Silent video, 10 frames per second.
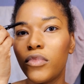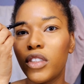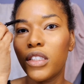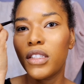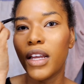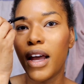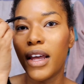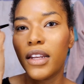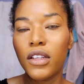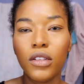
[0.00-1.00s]
just to
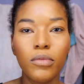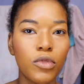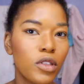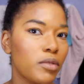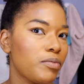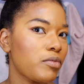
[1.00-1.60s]
add a little more.